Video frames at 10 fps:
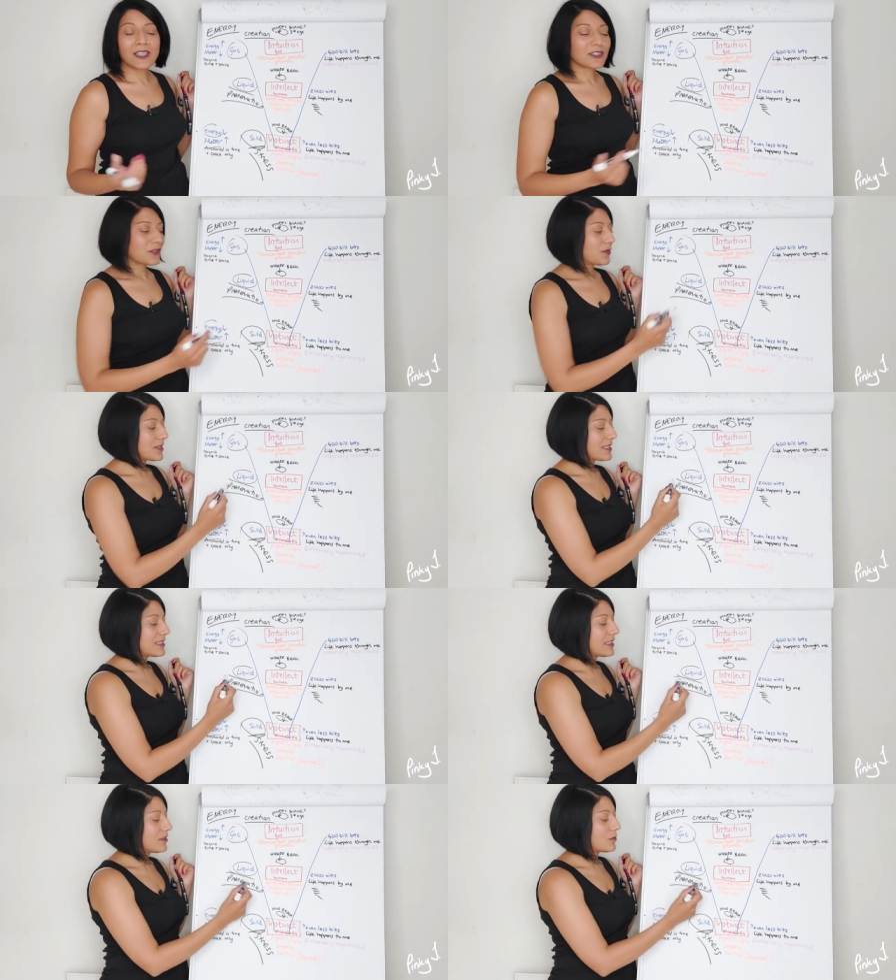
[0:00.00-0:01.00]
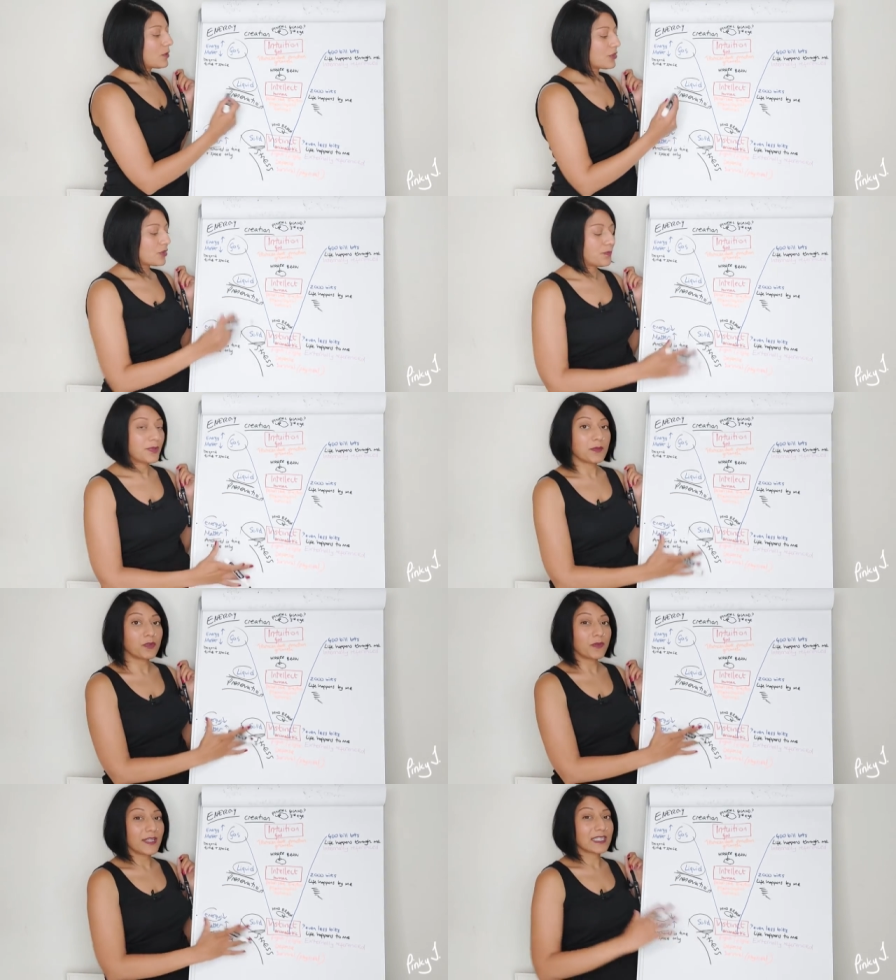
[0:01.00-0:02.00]
So you're still, whilst you're a bit
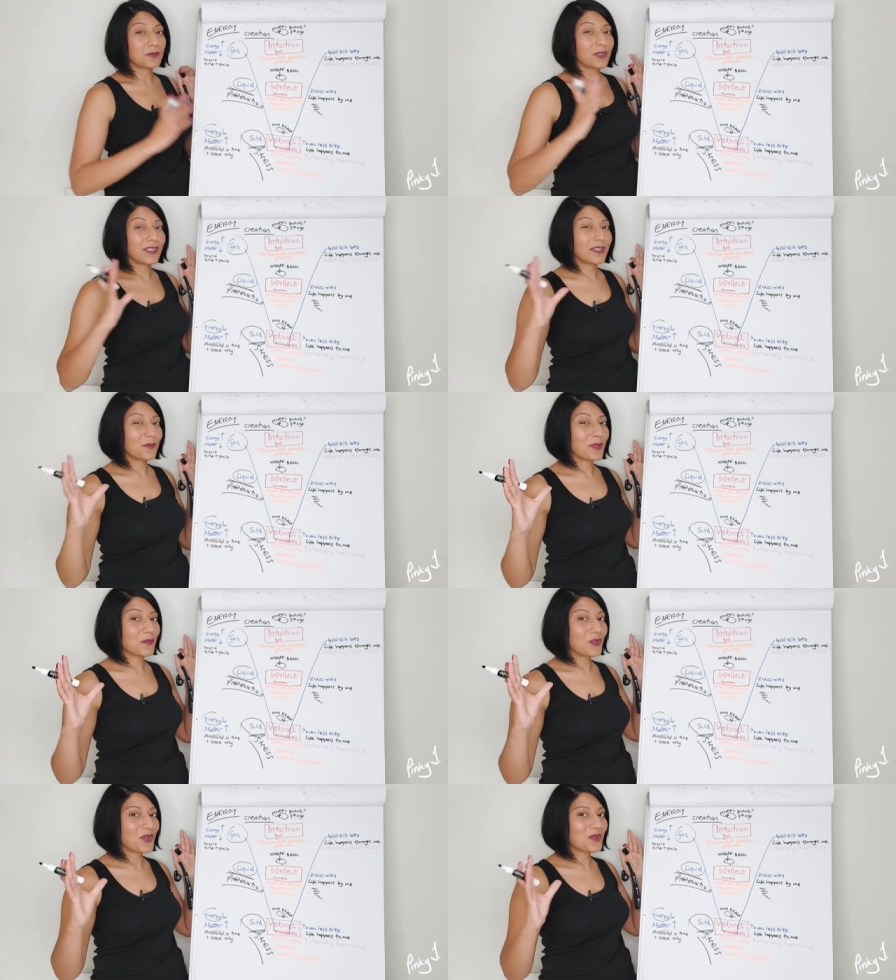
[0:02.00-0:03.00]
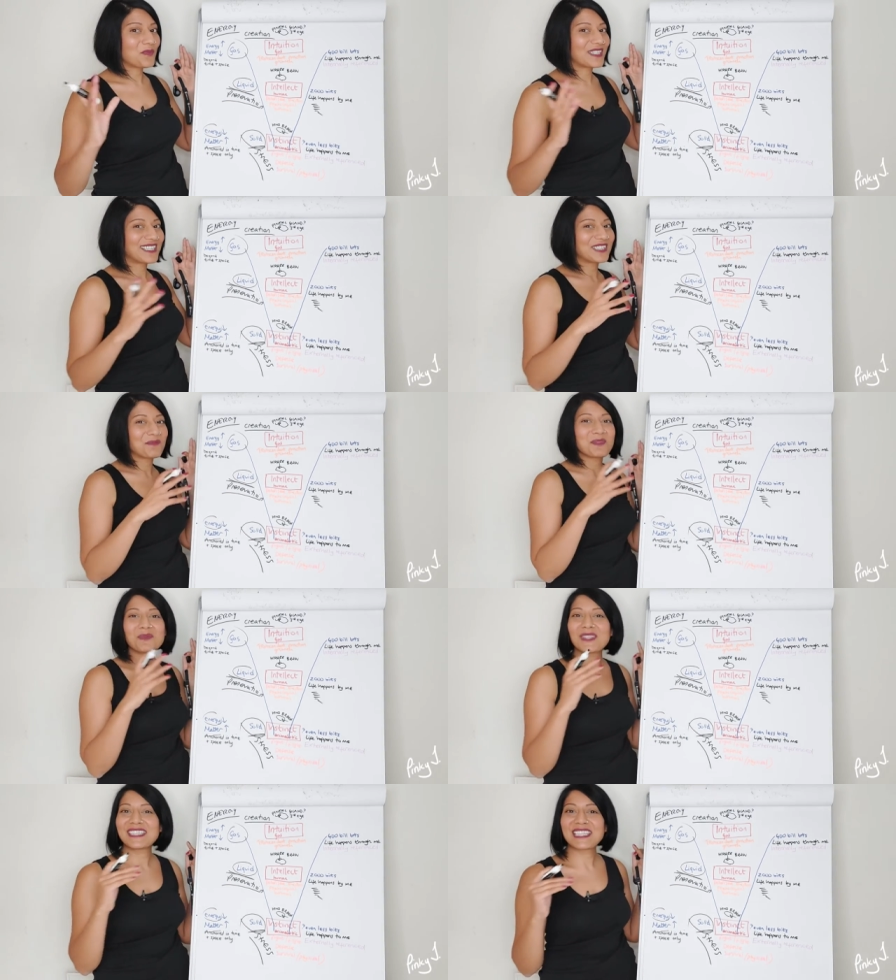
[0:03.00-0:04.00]
more flexible, a little bit more open, a little bit
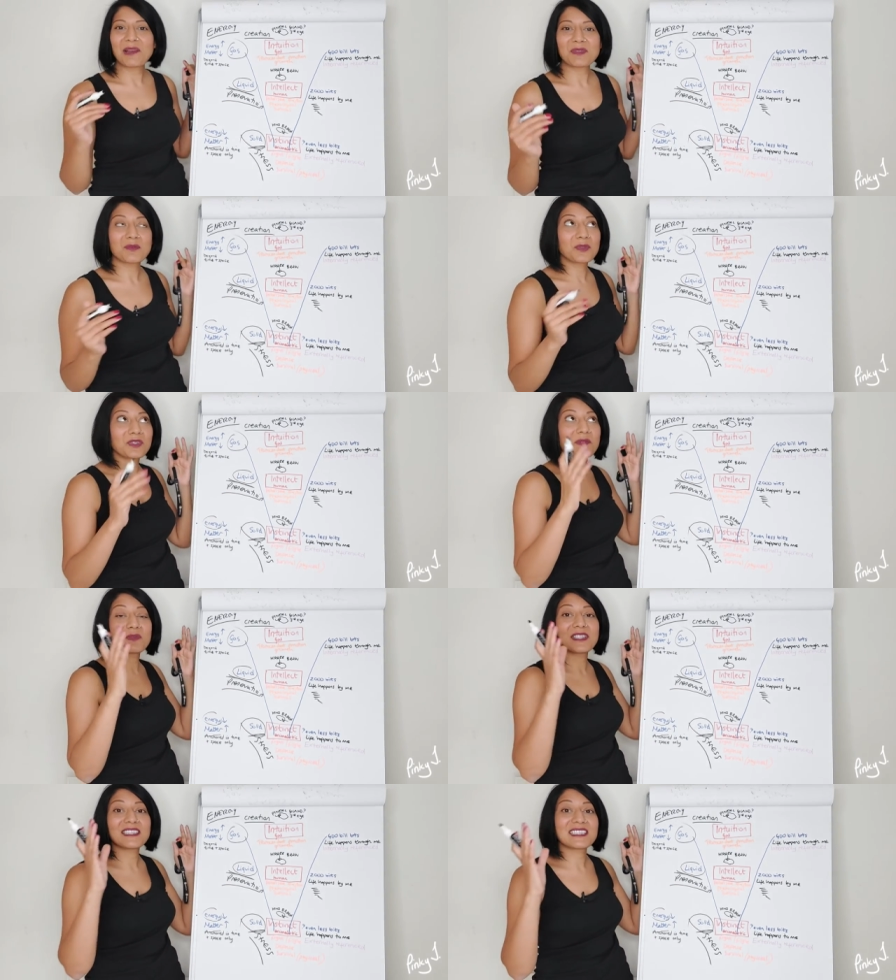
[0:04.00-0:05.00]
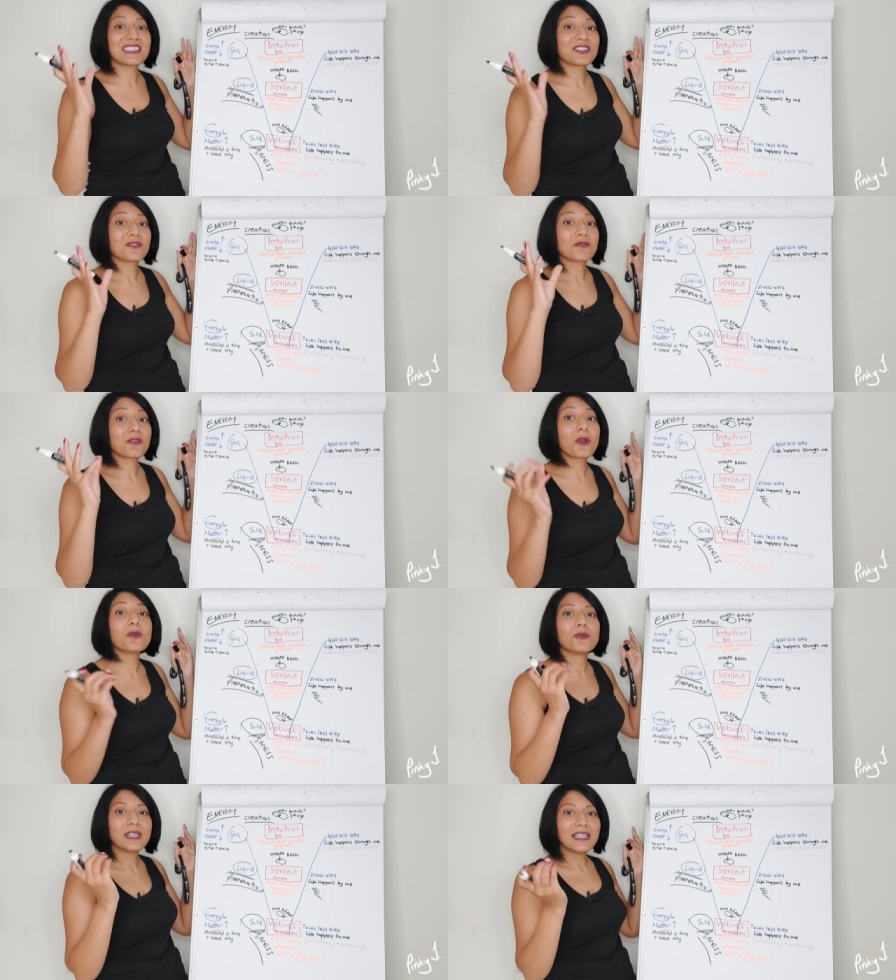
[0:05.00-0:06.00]
more adaptable and ability to
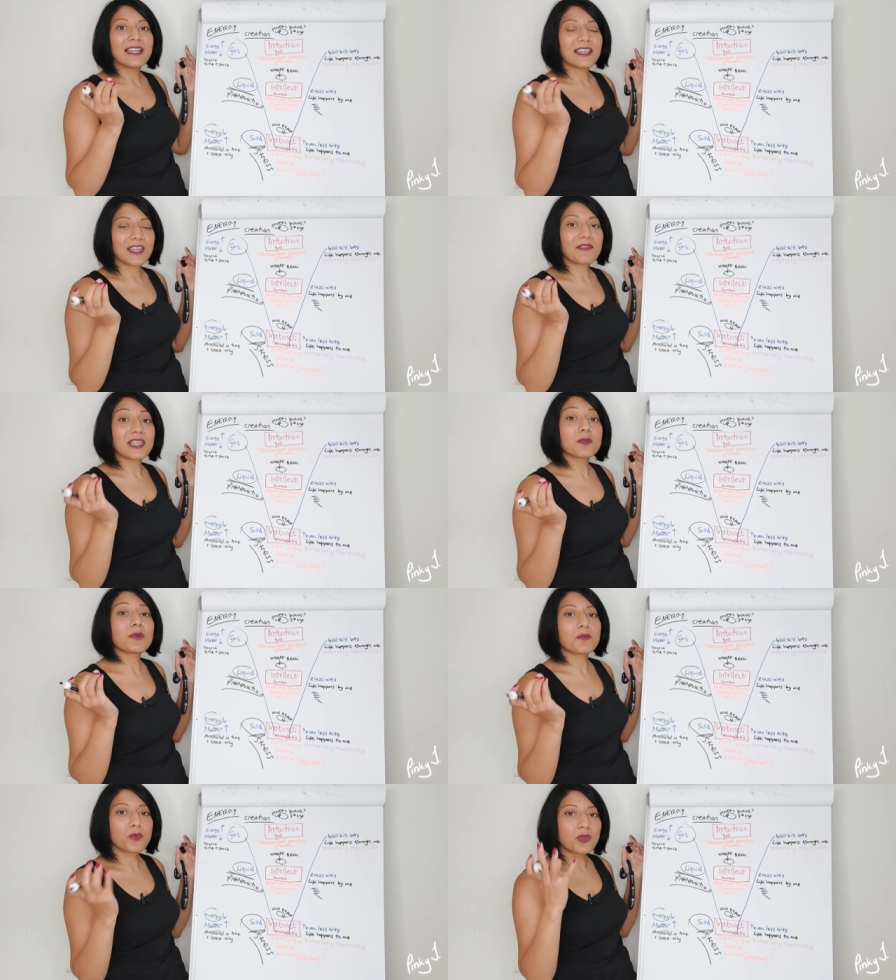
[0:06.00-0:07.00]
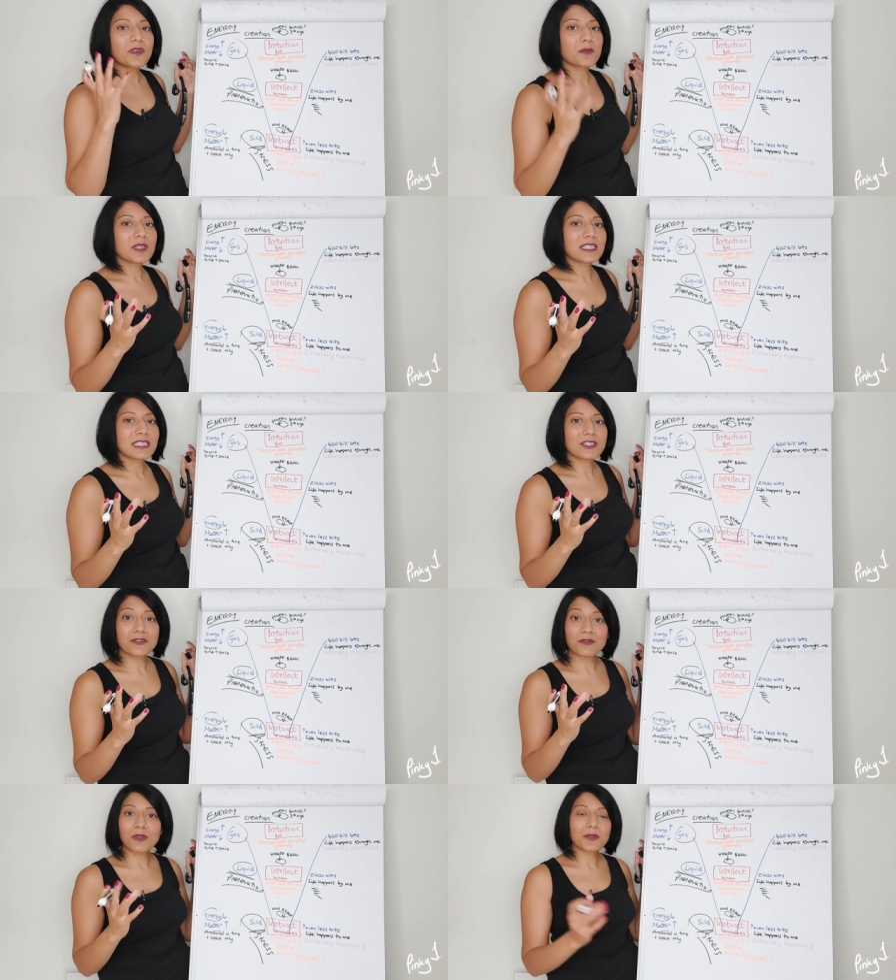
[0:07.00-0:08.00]
grow, you have a little bit more of an ability to
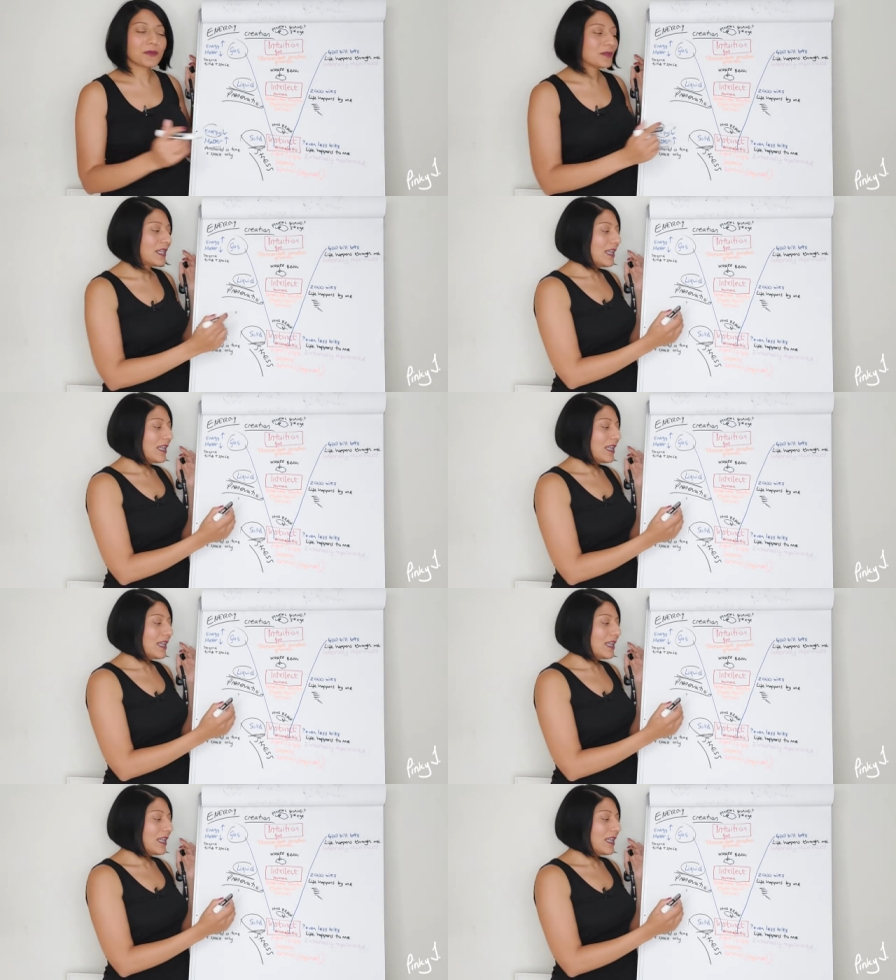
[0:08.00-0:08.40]
grow.